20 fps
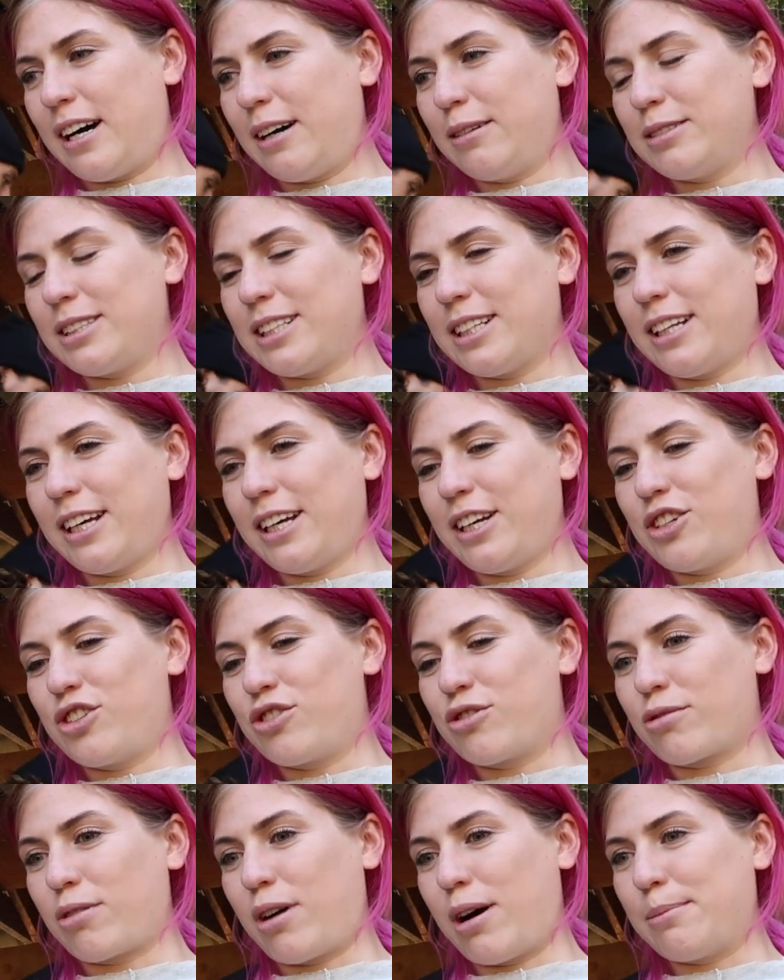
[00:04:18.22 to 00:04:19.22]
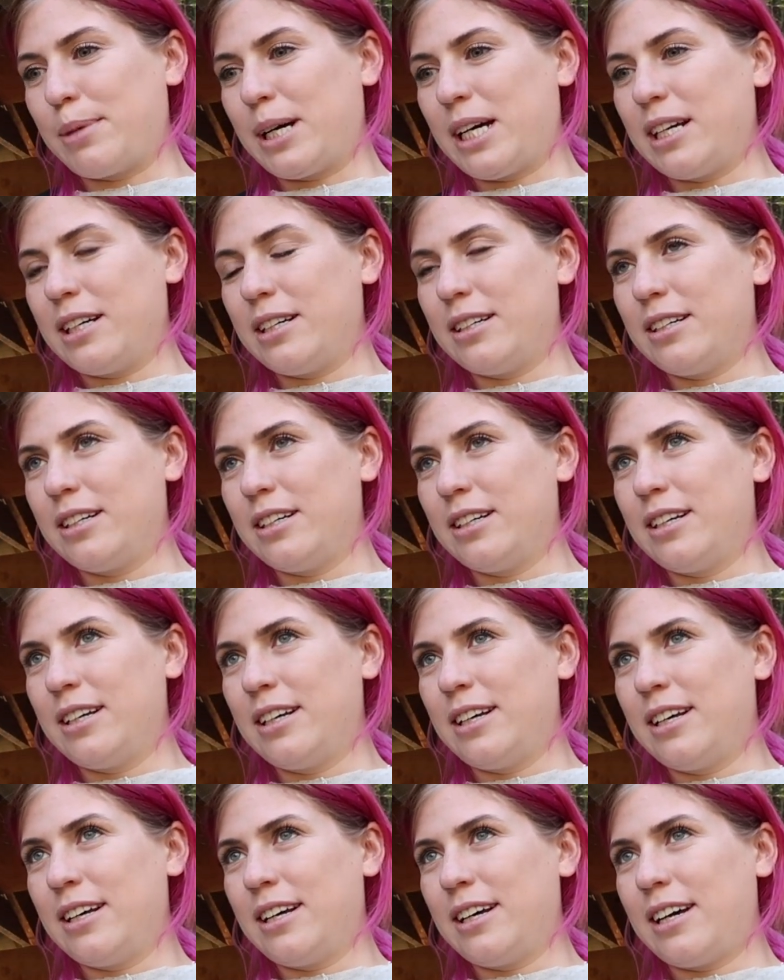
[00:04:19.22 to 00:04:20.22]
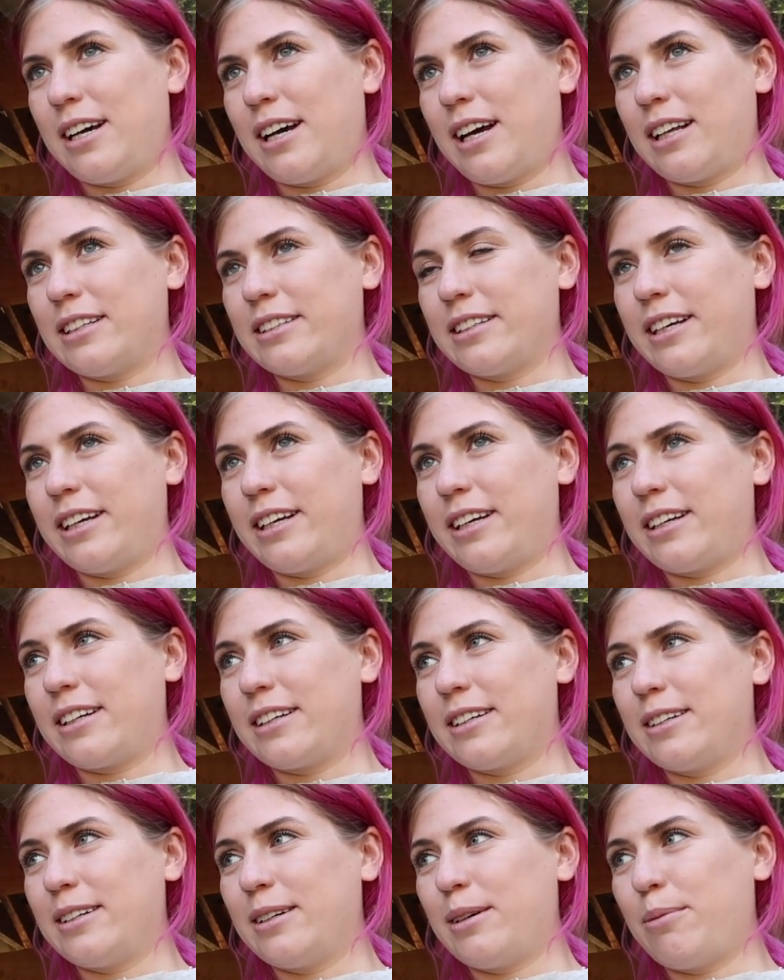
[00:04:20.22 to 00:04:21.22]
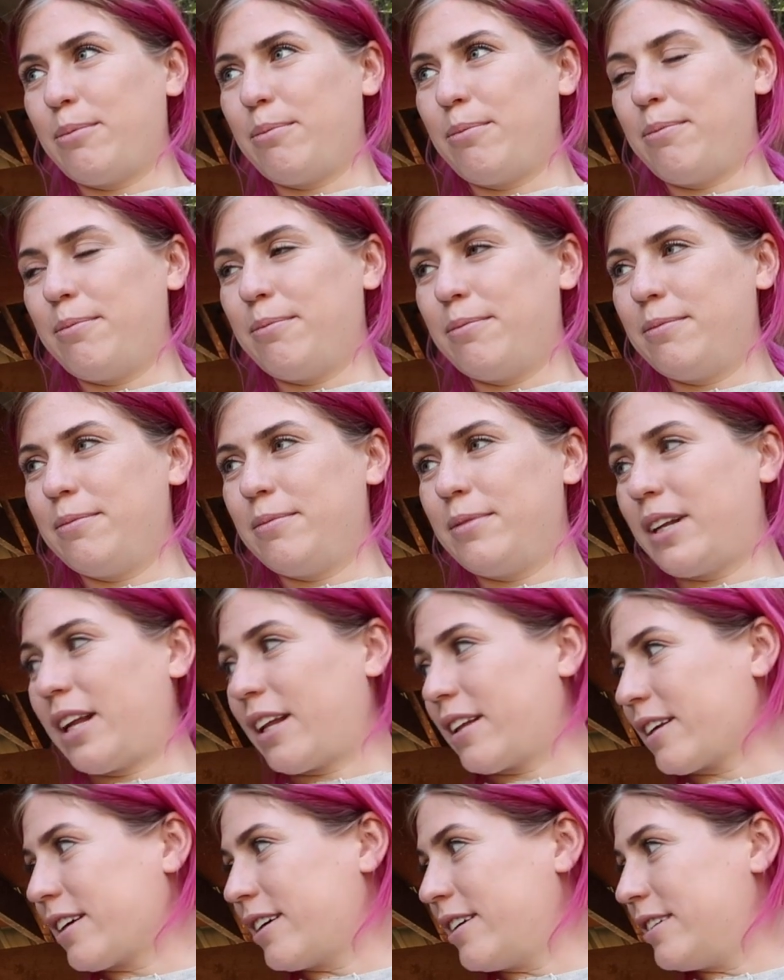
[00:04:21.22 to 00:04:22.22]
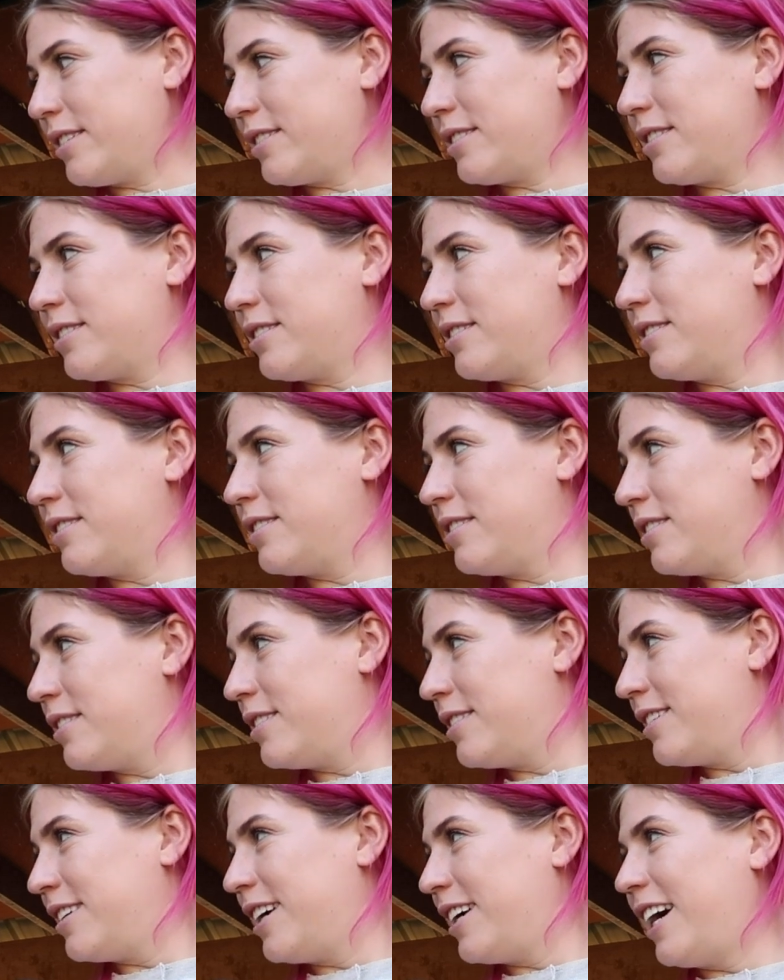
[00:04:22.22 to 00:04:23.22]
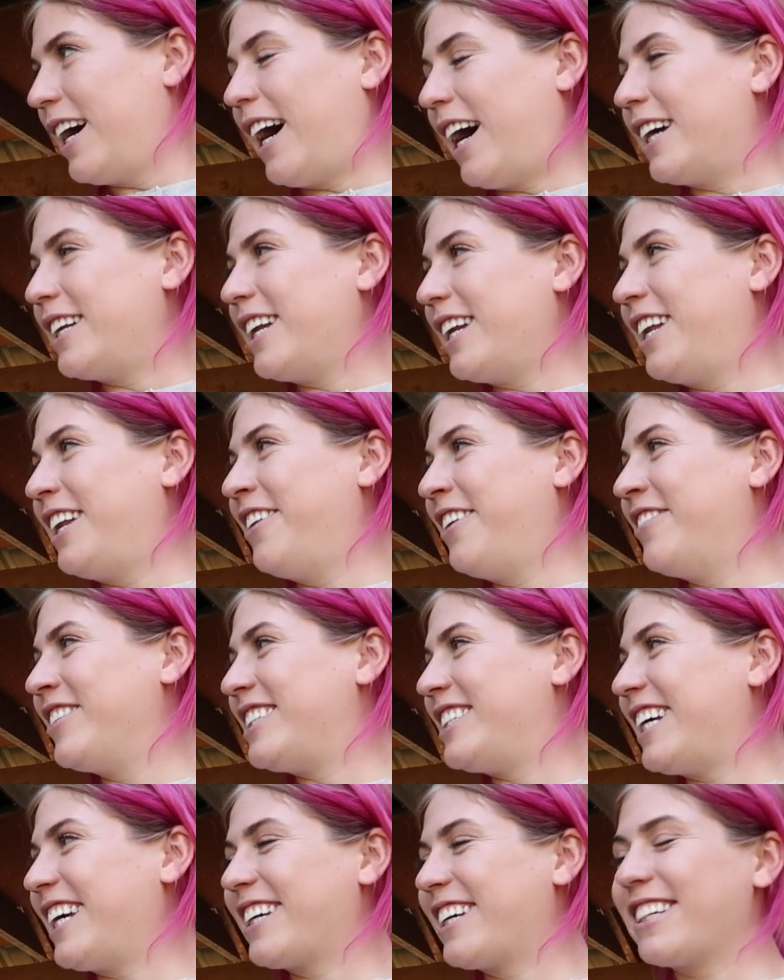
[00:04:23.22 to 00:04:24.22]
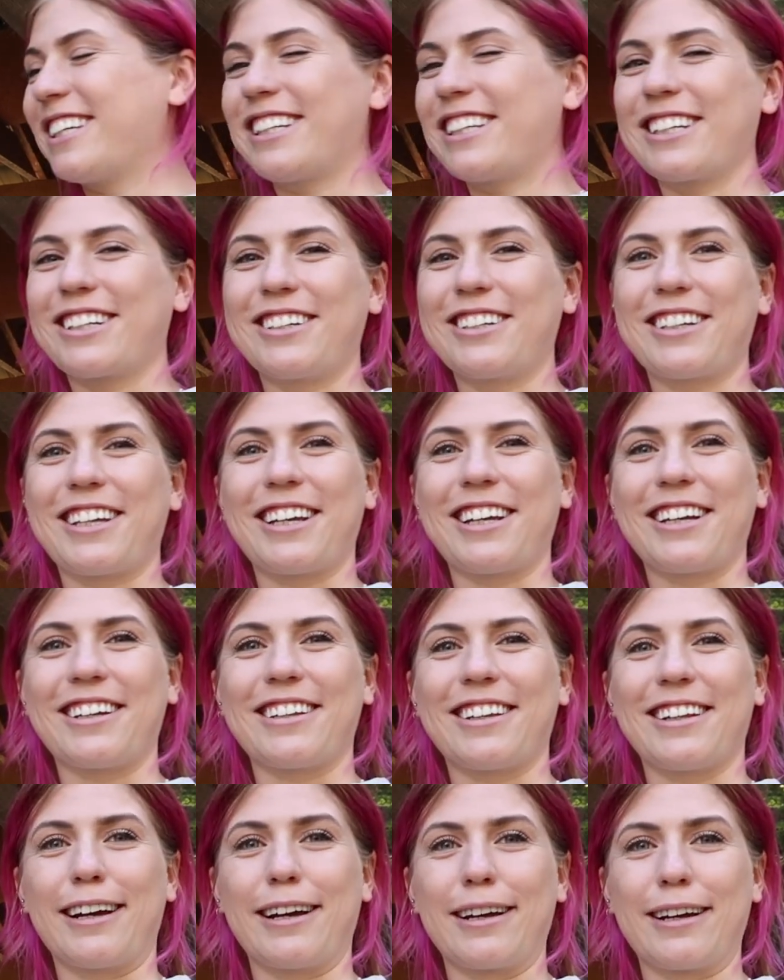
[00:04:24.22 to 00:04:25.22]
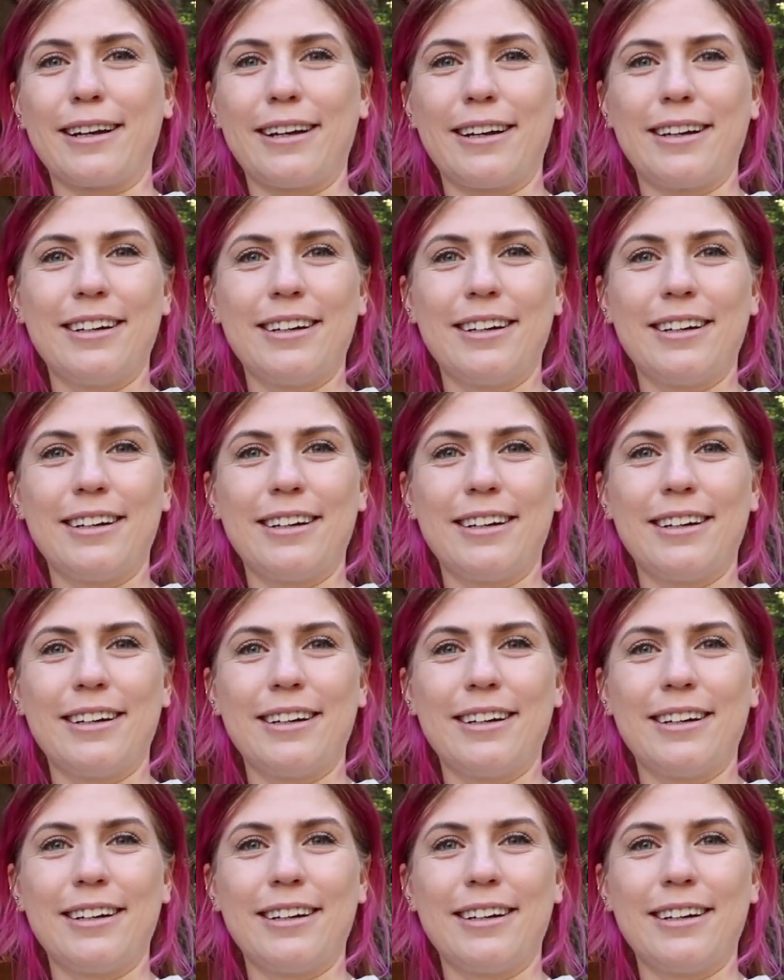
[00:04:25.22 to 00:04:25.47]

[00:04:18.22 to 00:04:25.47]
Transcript: I was in like drama and like nothing else. I didn't even take like the cooking thing.